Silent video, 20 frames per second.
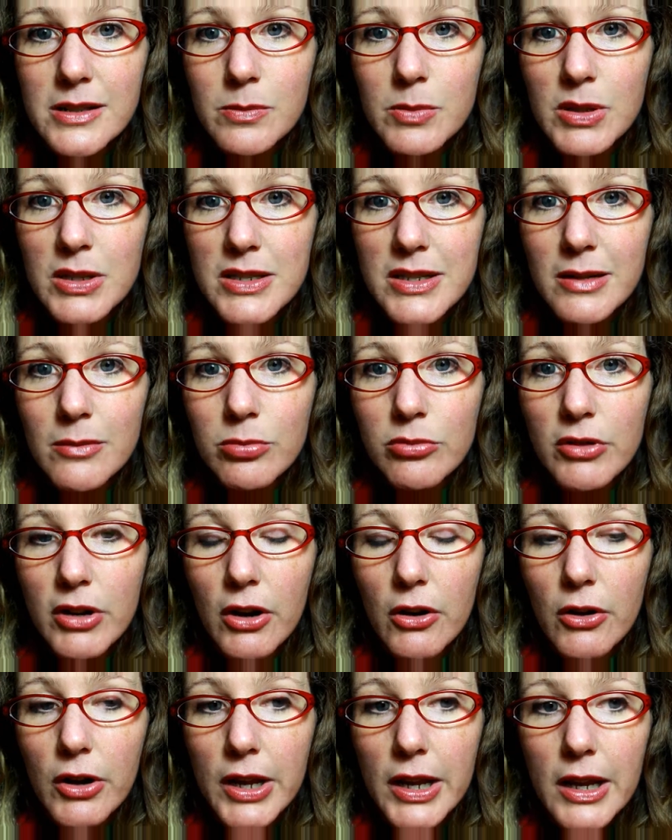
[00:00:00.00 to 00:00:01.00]
has been
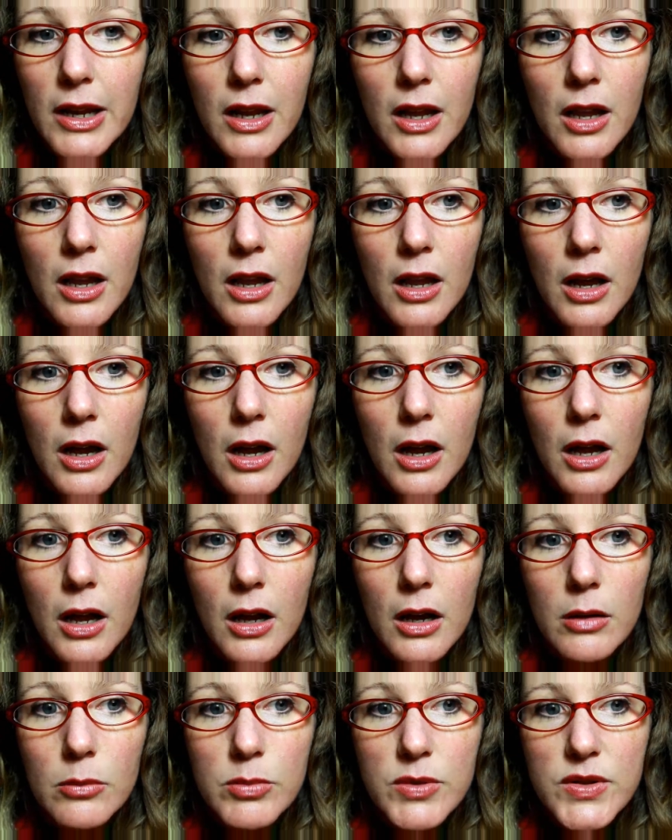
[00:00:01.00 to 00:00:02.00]
temporary.
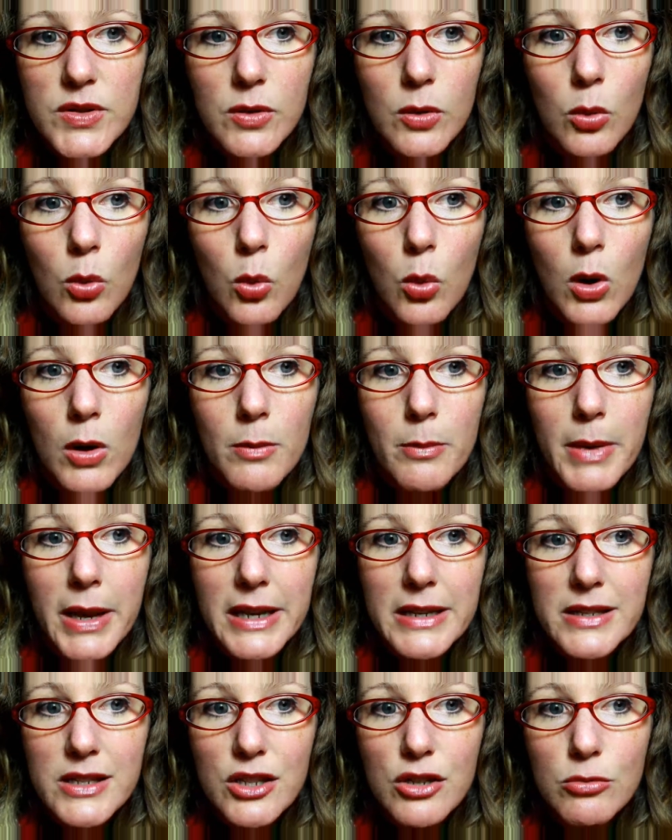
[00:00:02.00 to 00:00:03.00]
Um, so what
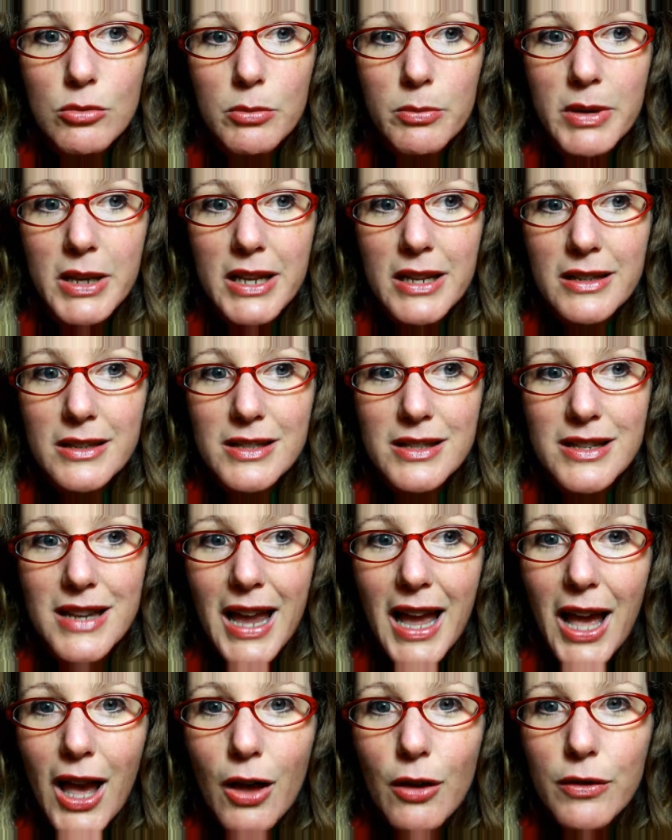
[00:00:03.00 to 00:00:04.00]
makes human beings
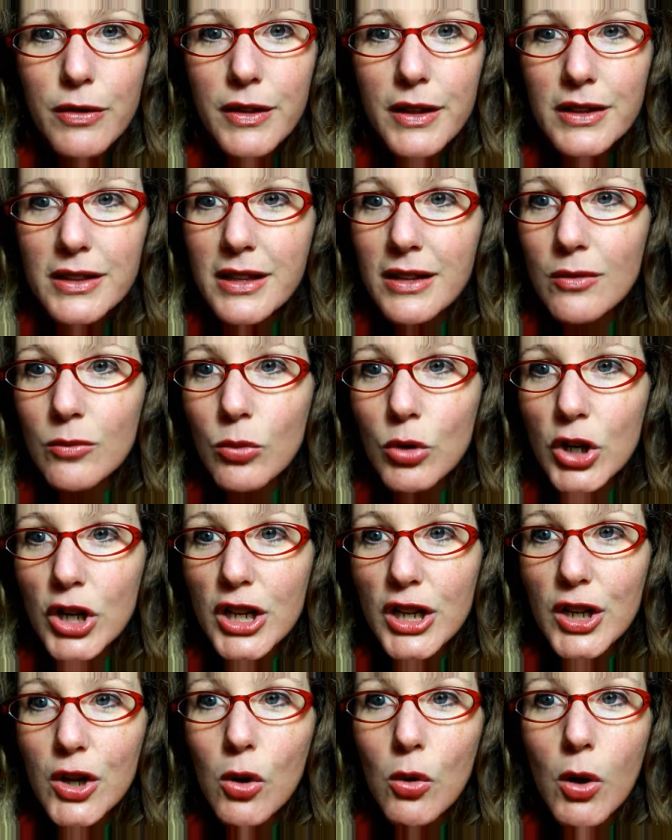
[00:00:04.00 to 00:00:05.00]
now think that we're
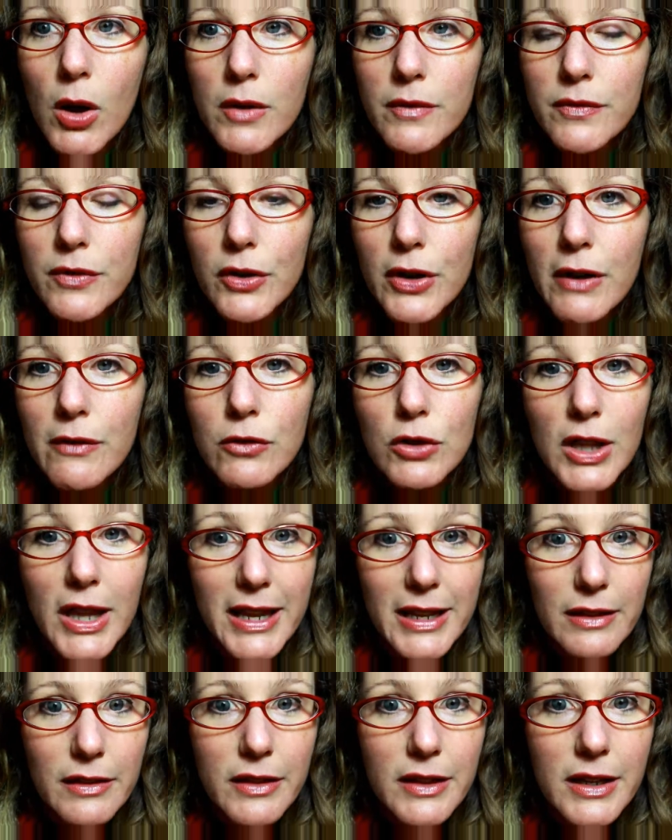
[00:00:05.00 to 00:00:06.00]
going to go on forever
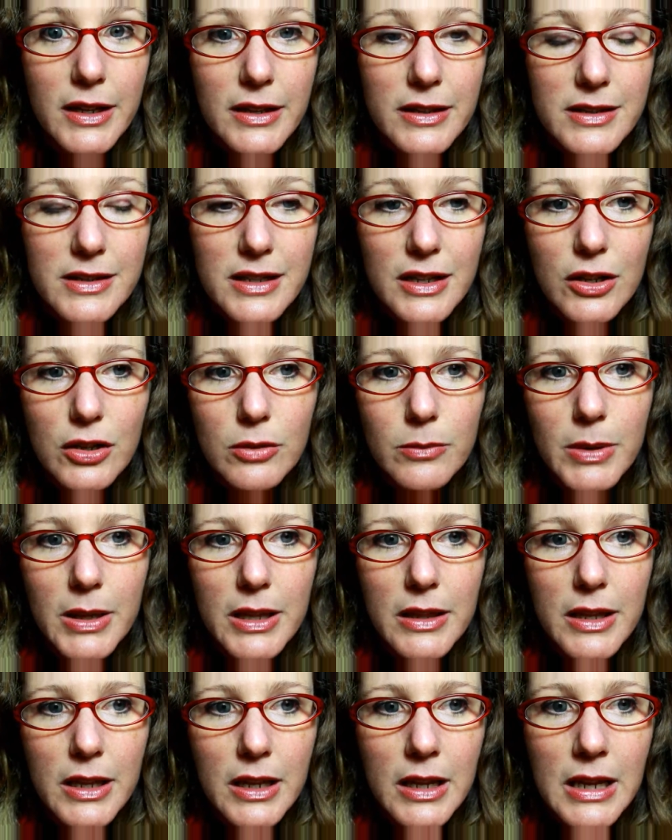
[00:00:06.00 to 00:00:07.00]
like this? It could
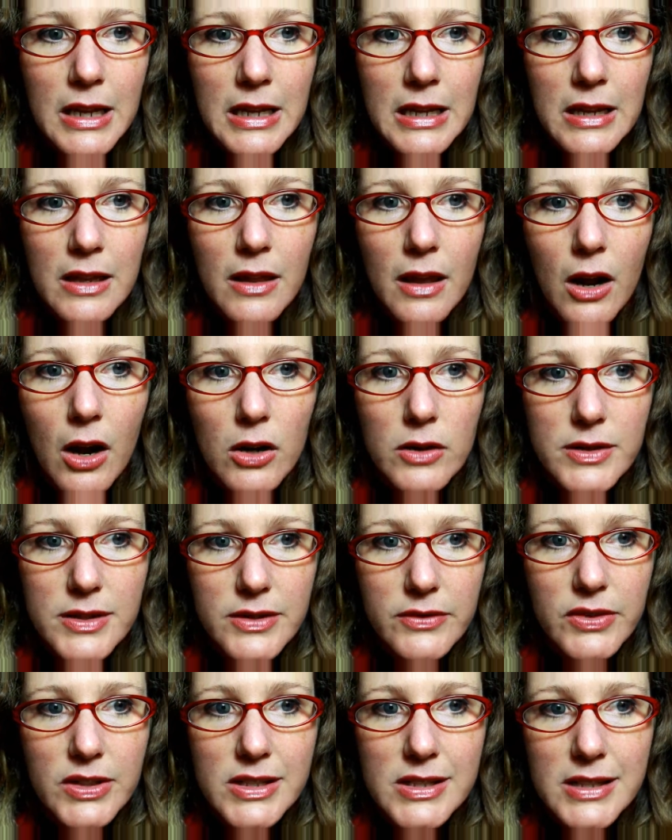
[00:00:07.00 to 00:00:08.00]
be that our
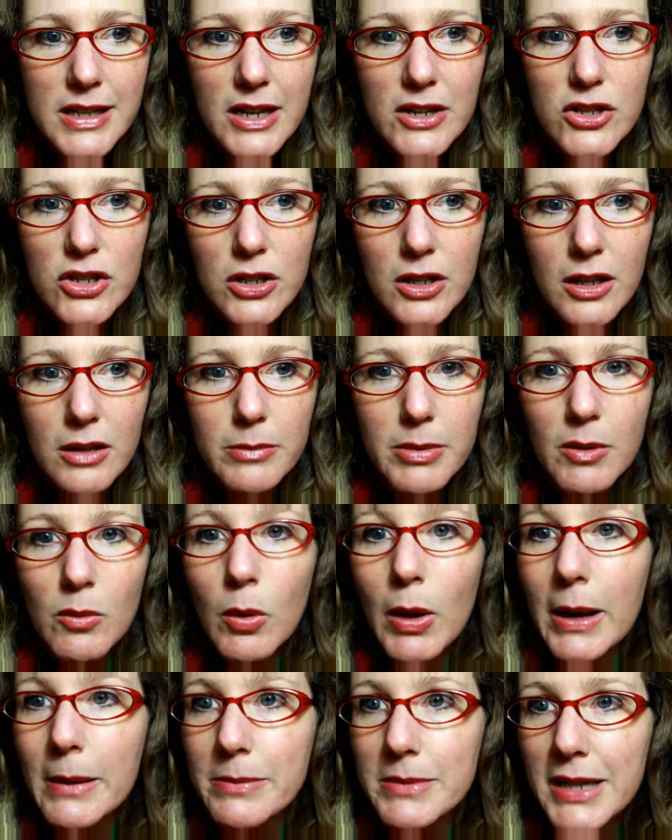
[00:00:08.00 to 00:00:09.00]
civilization could be
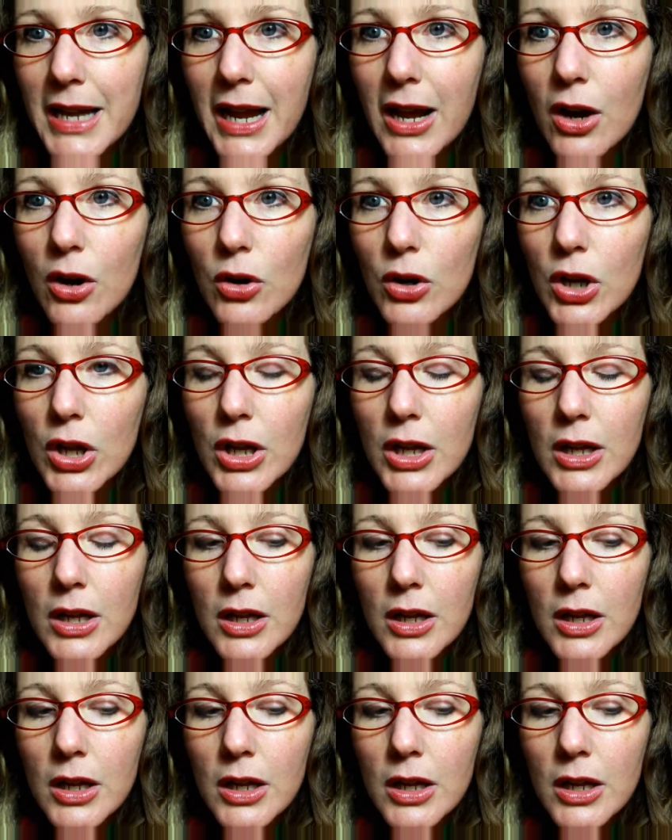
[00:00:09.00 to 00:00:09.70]
wiped out